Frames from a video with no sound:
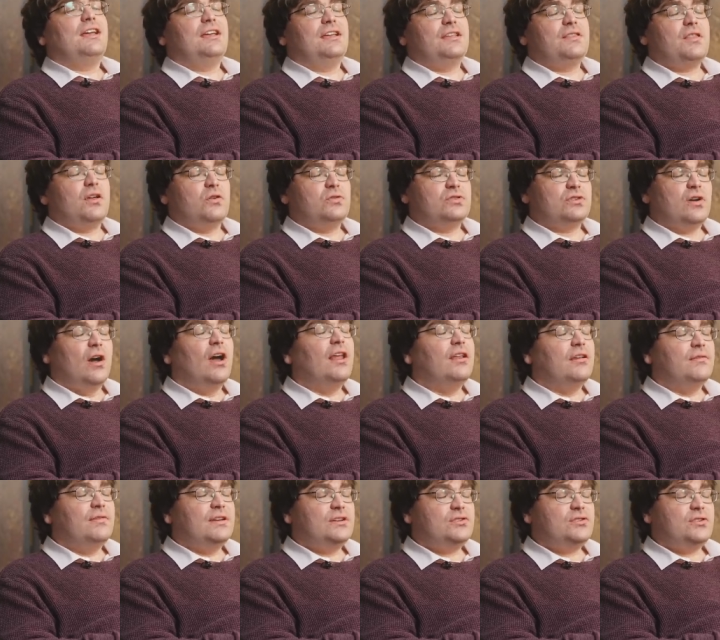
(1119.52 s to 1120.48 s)
those
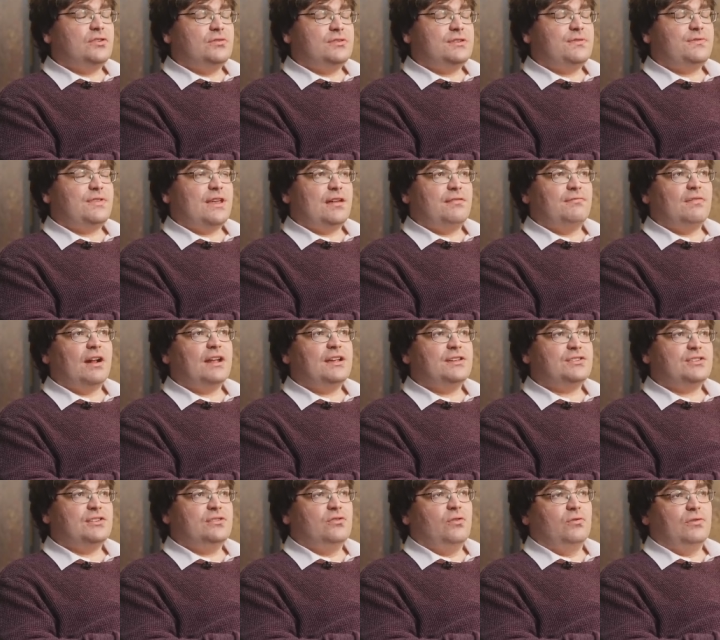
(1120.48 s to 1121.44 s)
kind of issues, if they're
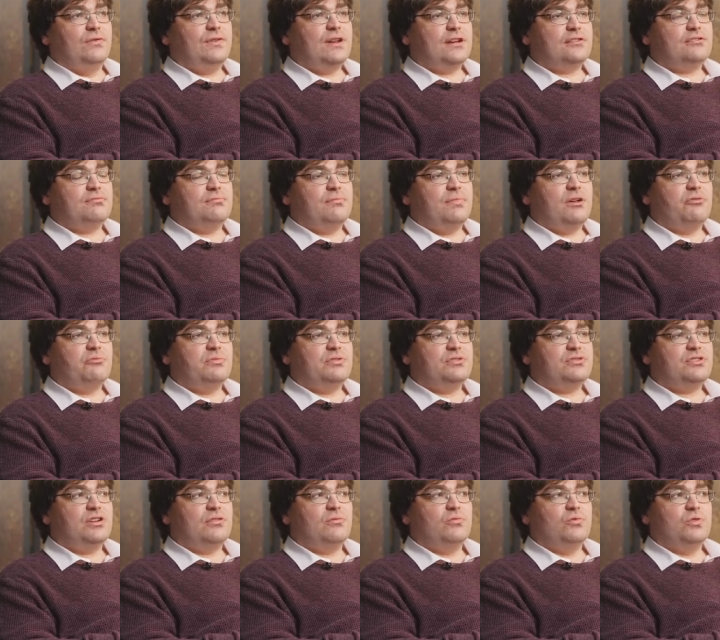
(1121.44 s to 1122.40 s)
raised in non-fiction
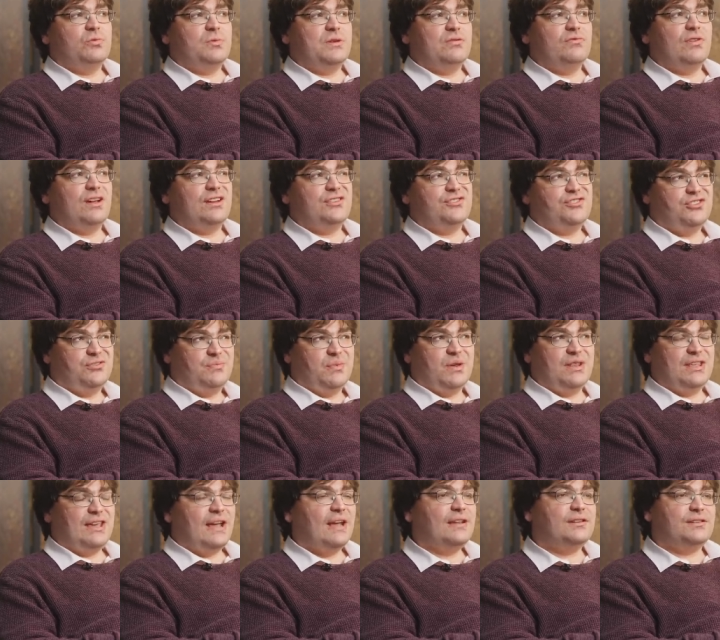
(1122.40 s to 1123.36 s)
publishing, would be raised just
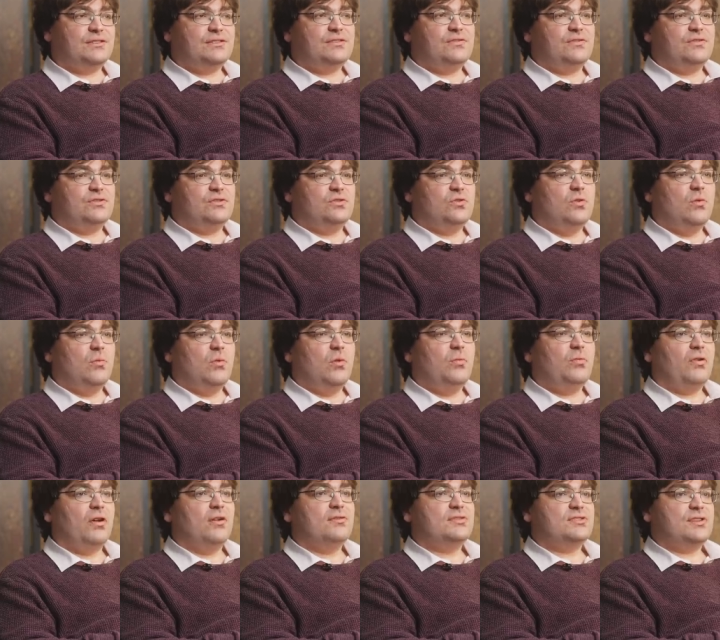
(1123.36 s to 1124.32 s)
by the editor in the
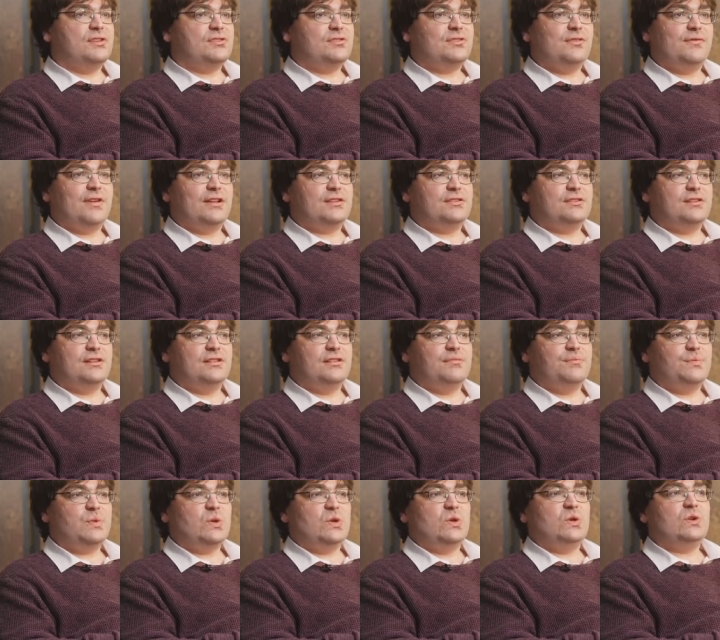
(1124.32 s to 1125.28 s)
normal process of editing
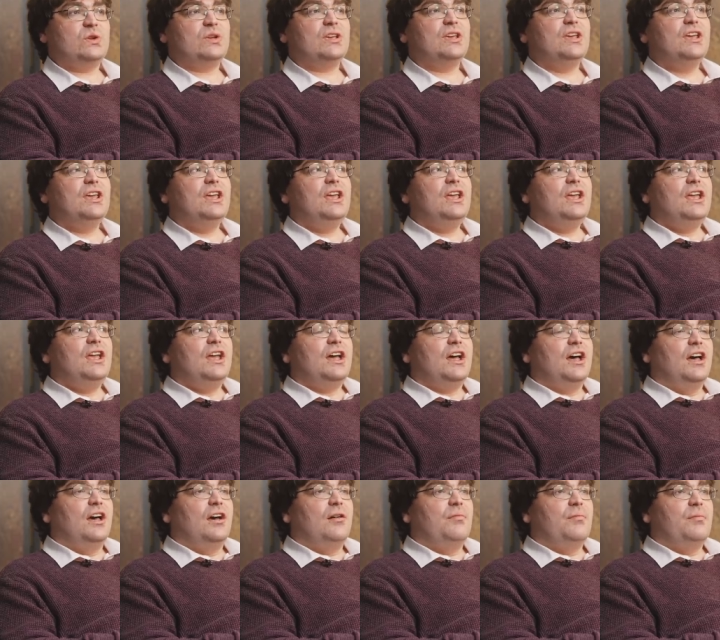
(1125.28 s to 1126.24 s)
the book.
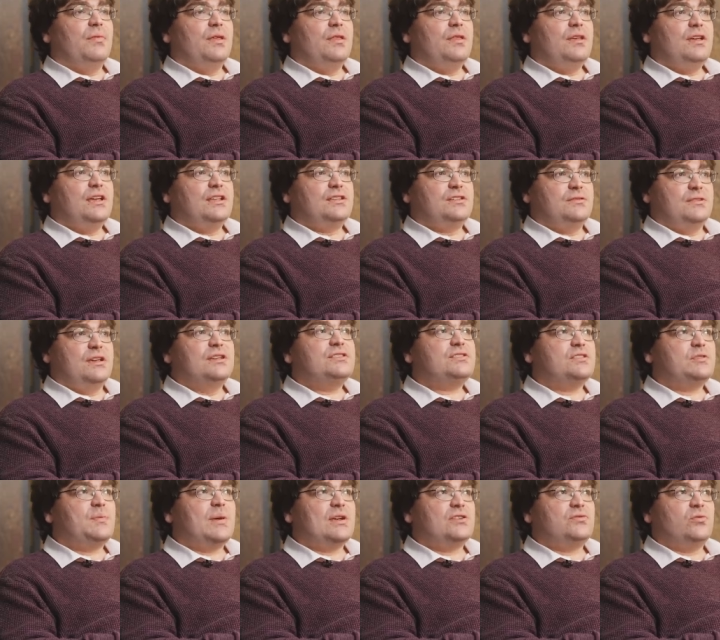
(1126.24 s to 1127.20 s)
It's
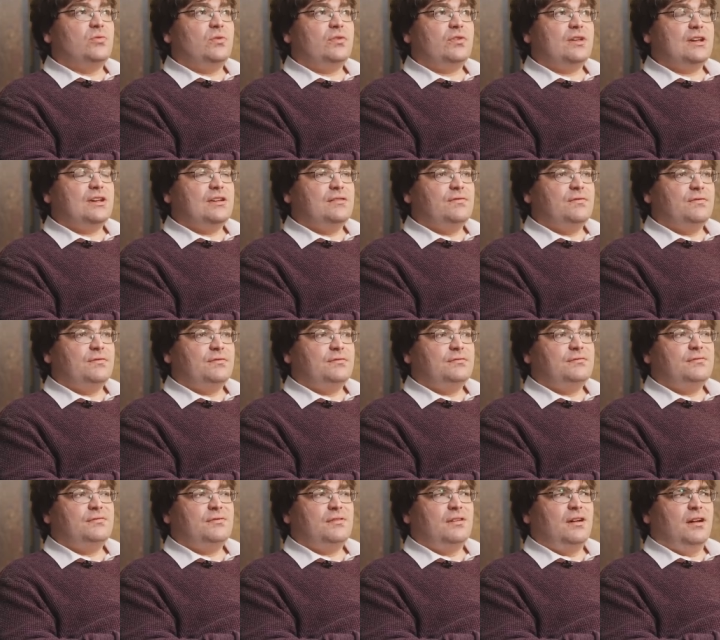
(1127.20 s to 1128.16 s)
a special thing in,
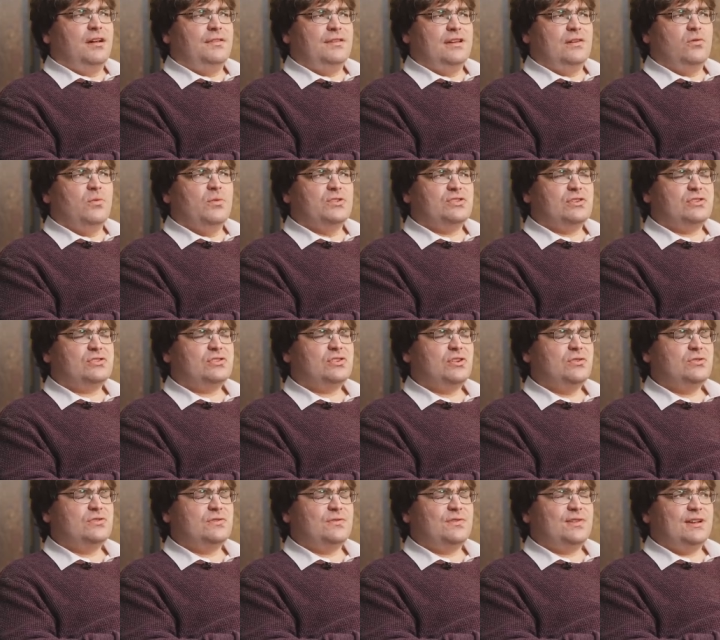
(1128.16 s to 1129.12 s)
I think, almost
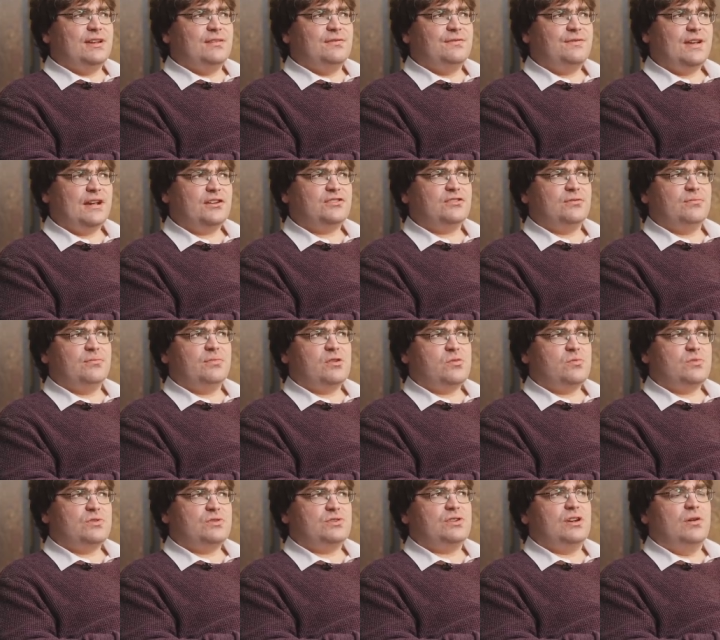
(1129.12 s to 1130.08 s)
exclusively in fiction
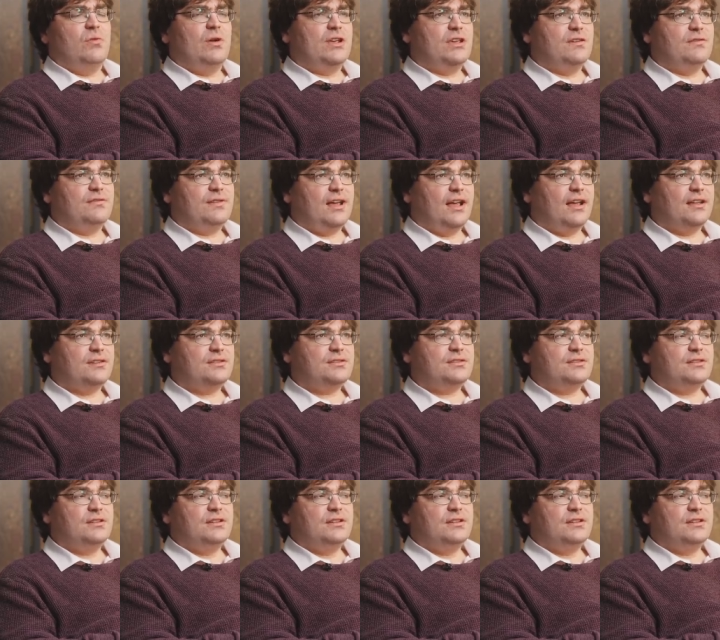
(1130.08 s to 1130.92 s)
publishing, where you've had,